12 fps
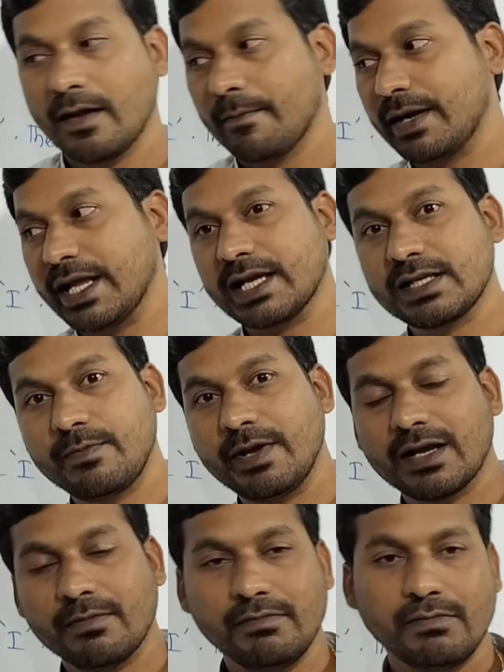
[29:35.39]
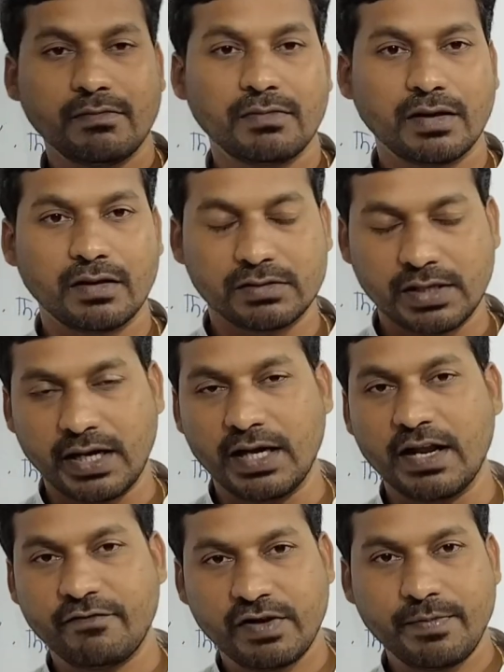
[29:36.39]
But left
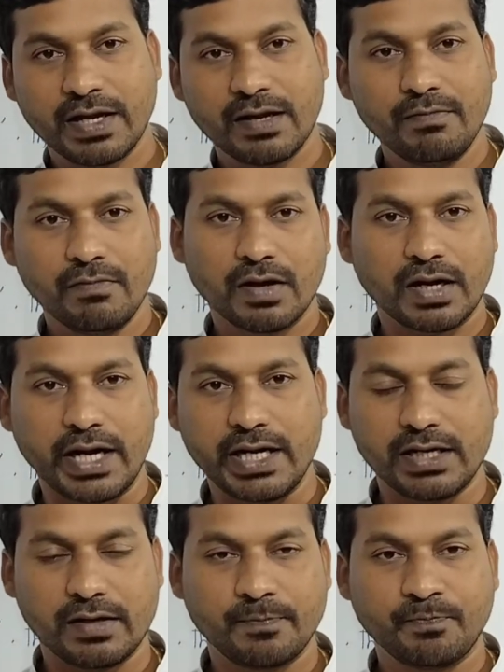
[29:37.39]
become right.